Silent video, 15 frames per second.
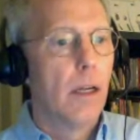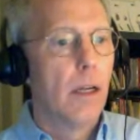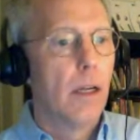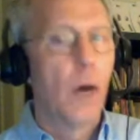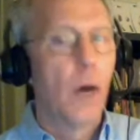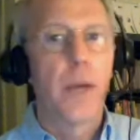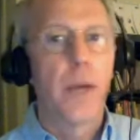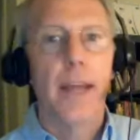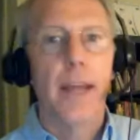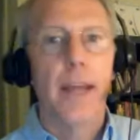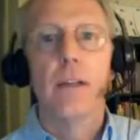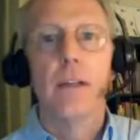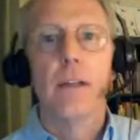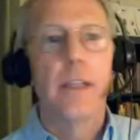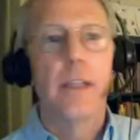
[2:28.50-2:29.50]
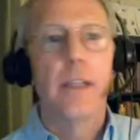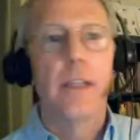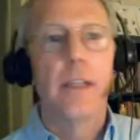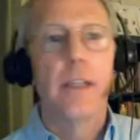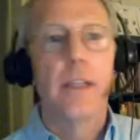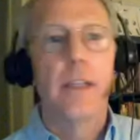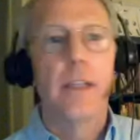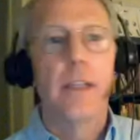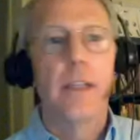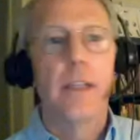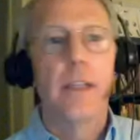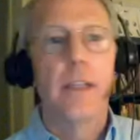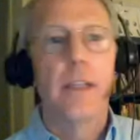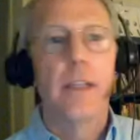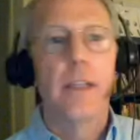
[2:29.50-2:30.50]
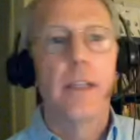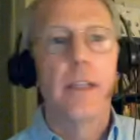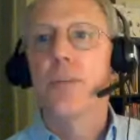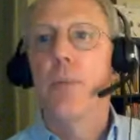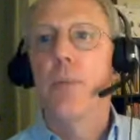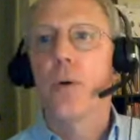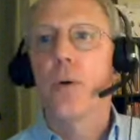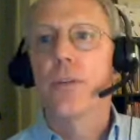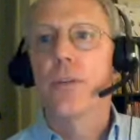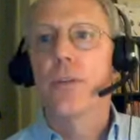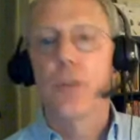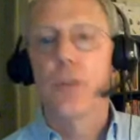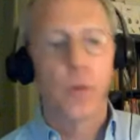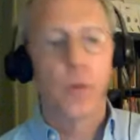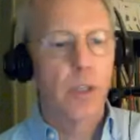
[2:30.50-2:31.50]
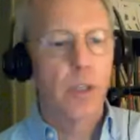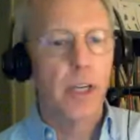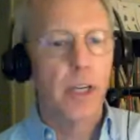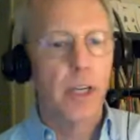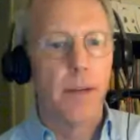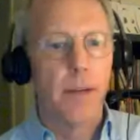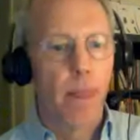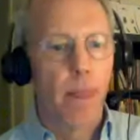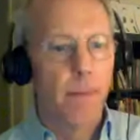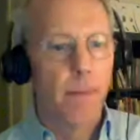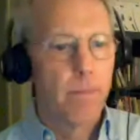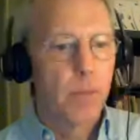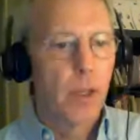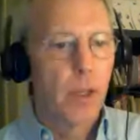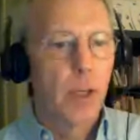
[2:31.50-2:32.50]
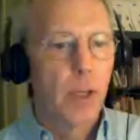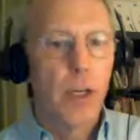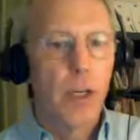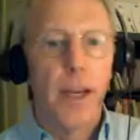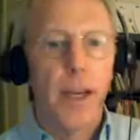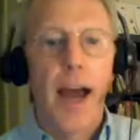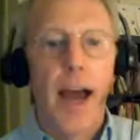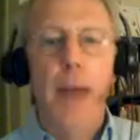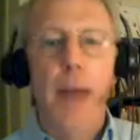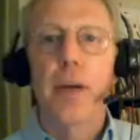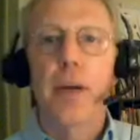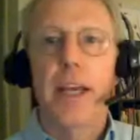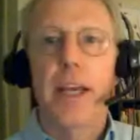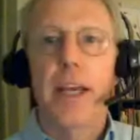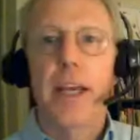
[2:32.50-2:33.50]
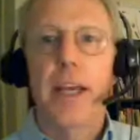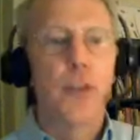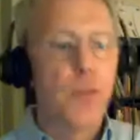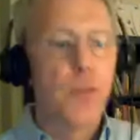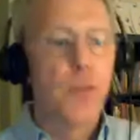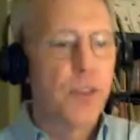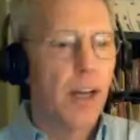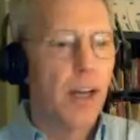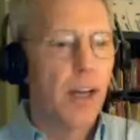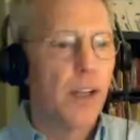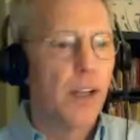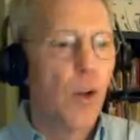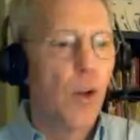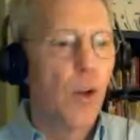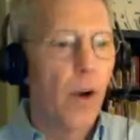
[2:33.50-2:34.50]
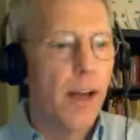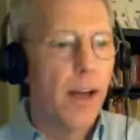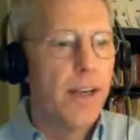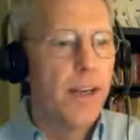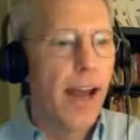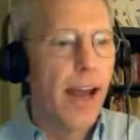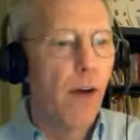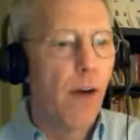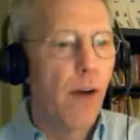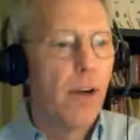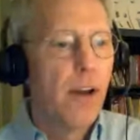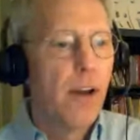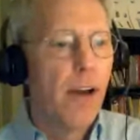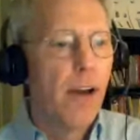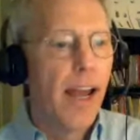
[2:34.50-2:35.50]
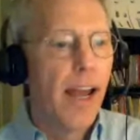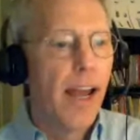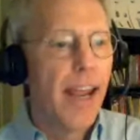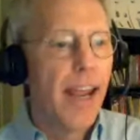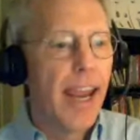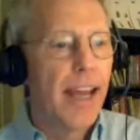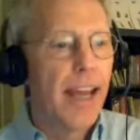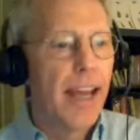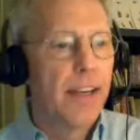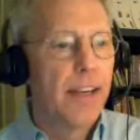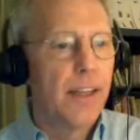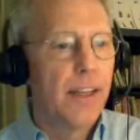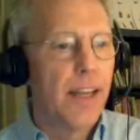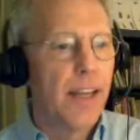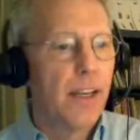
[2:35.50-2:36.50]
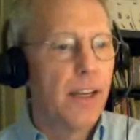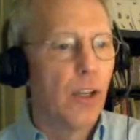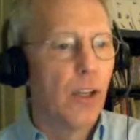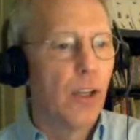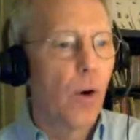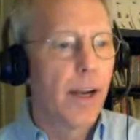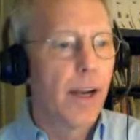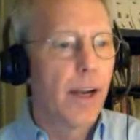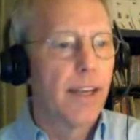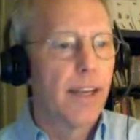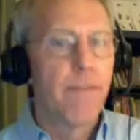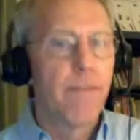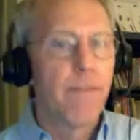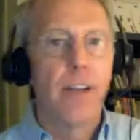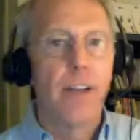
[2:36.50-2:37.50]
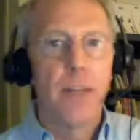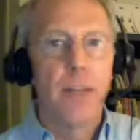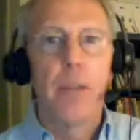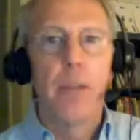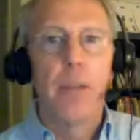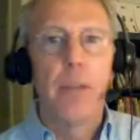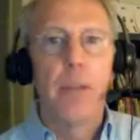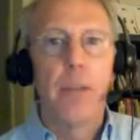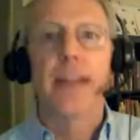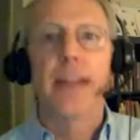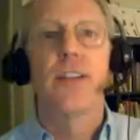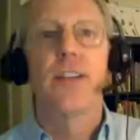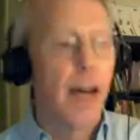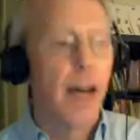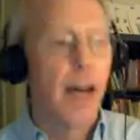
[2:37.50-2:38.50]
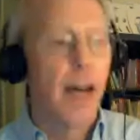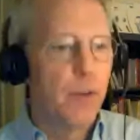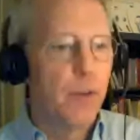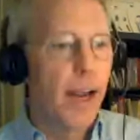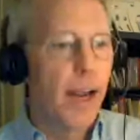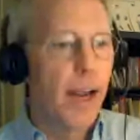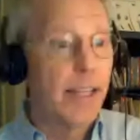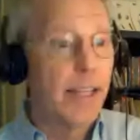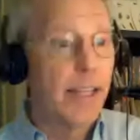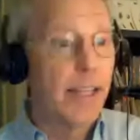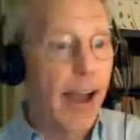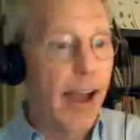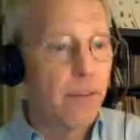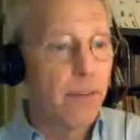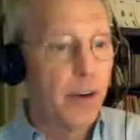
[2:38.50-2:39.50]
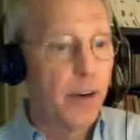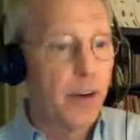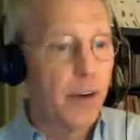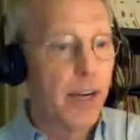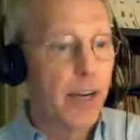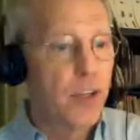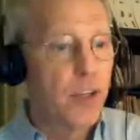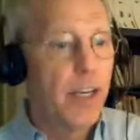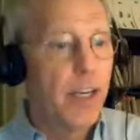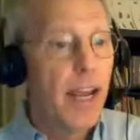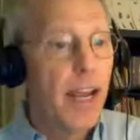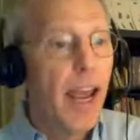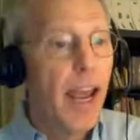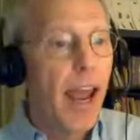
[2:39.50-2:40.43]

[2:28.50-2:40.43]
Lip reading: Okay, Lisa says she can hear us both, so good. Good. I'm going to introduce Laura now, and then Laura can fill in the blanks on what I leave out of her introduction.